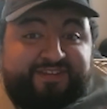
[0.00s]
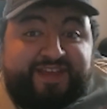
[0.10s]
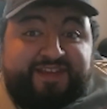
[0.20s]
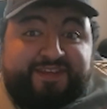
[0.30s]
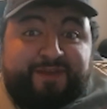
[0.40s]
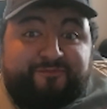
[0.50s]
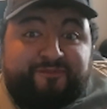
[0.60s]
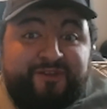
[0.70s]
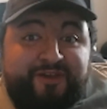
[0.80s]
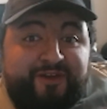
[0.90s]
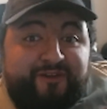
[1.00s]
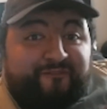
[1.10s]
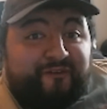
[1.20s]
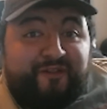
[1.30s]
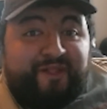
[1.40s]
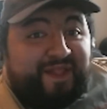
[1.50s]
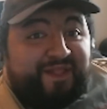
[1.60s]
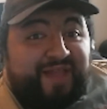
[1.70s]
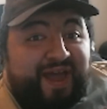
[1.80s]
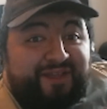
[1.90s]
sets up for a
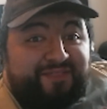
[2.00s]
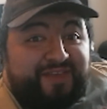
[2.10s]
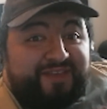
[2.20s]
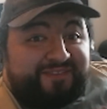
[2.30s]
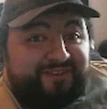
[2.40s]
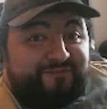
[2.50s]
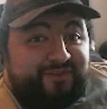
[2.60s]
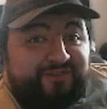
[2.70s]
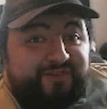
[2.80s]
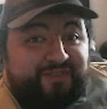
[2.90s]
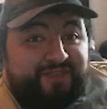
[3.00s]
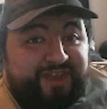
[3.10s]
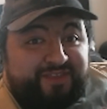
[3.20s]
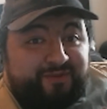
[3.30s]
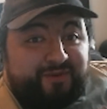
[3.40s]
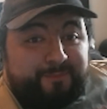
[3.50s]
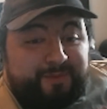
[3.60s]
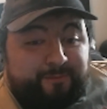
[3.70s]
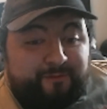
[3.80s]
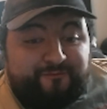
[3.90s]
lot of things in the future that you can
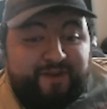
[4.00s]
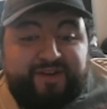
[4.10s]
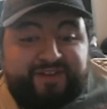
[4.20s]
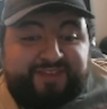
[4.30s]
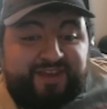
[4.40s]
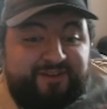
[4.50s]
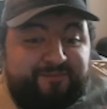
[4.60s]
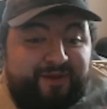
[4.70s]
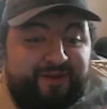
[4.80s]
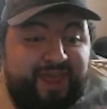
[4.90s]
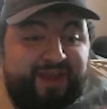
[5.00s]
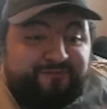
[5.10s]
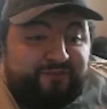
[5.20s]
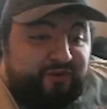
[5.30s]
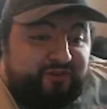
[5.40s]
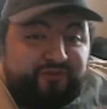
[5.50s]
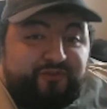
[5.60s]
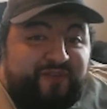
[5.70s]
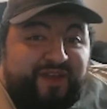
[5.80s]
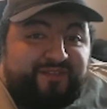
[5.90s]
be both very excited about, and if you're a true
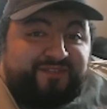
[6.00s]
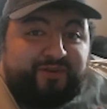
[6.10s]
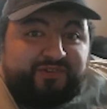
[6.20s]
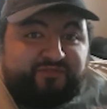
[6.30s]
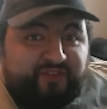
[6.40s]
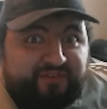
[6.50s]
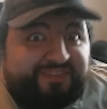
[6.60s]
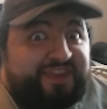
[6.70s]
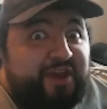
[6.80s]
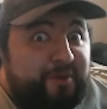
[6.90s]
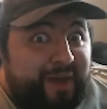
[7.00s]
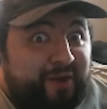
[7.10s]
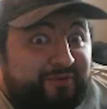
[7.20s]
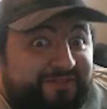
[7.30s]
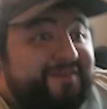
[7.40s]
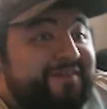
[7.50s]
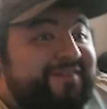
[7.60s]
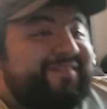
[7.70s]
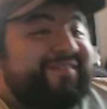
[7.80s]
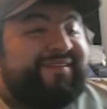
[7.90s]
fan of the series, very scared about.
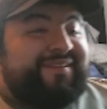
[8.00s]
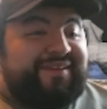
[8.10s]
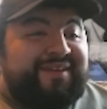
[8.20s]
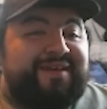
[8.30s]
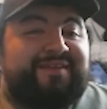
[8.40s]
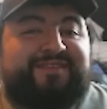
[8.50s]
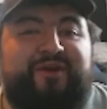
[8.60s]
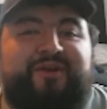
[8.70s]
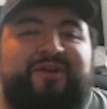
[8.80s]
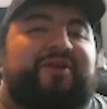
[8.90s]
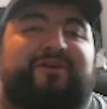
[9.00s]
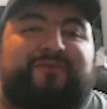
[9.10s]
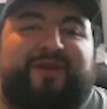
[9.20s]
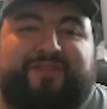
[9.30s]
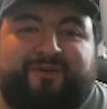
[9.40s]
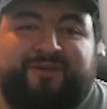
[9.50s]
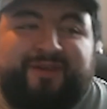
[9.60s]
Scared in a good way, though,